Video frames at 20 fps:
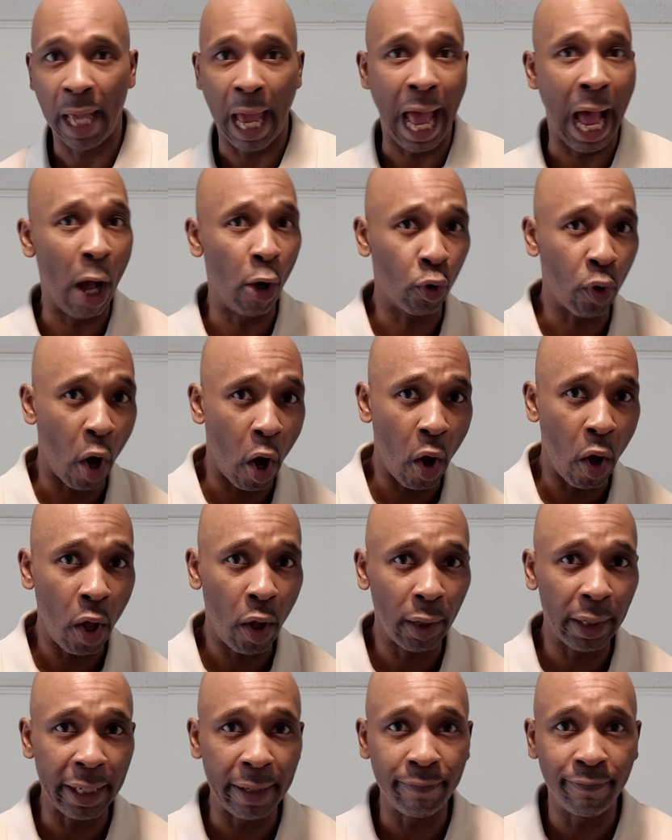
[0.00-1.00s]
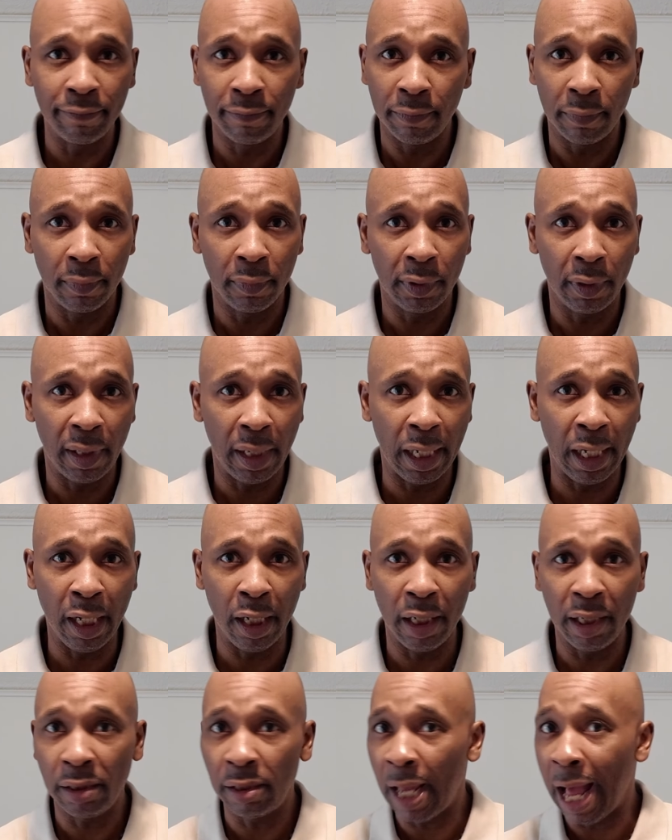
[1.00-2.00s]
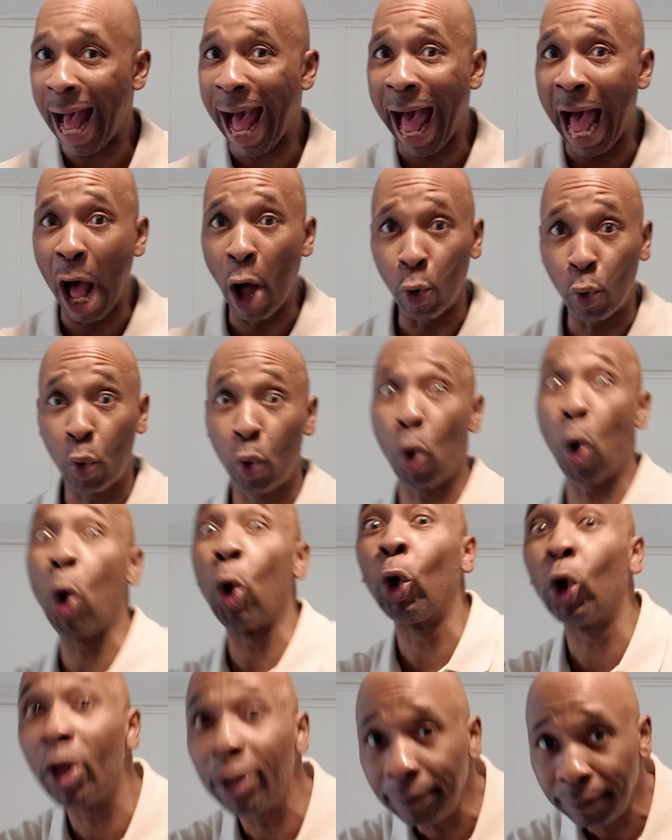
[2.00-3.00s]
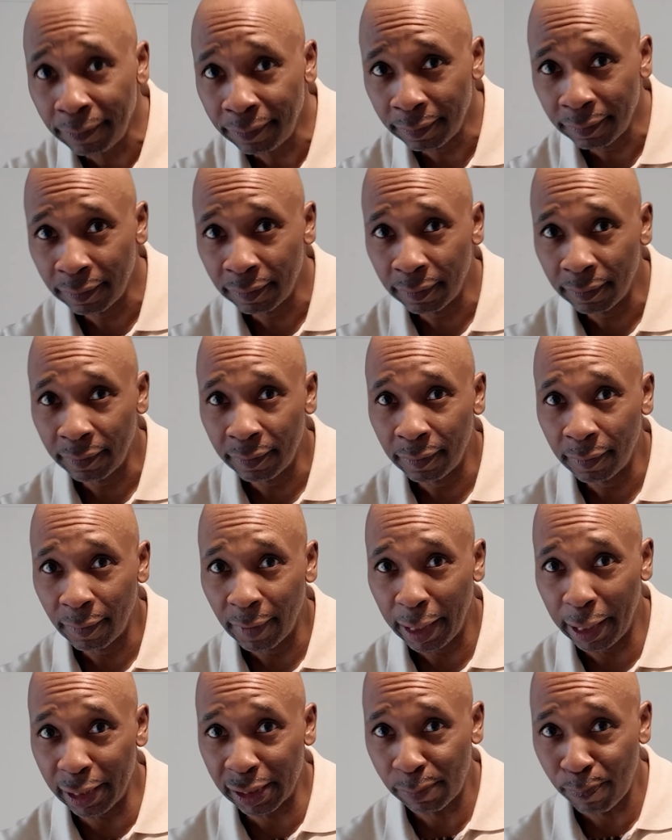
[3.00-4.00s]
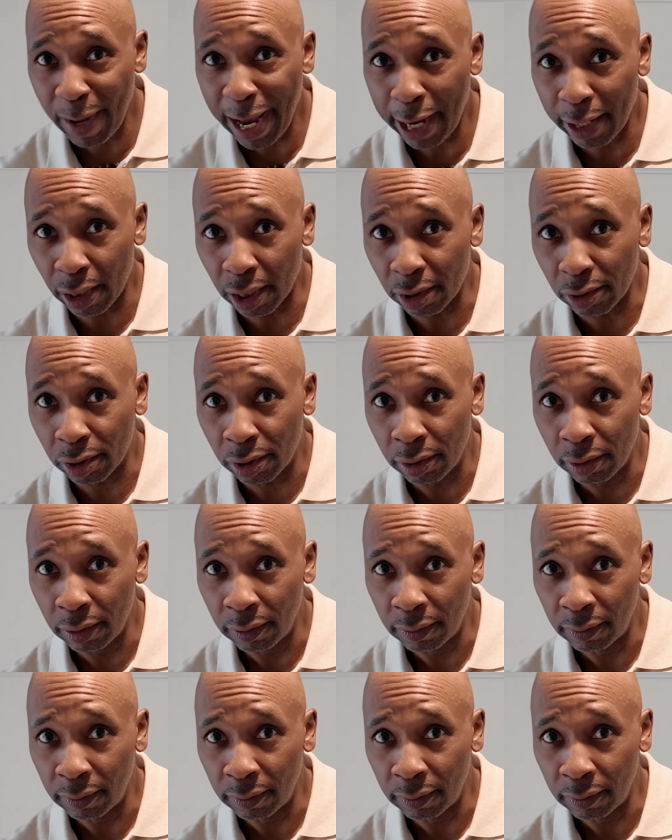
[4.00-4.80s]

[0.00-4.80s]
Alcohol in English, alcohol in Spanish.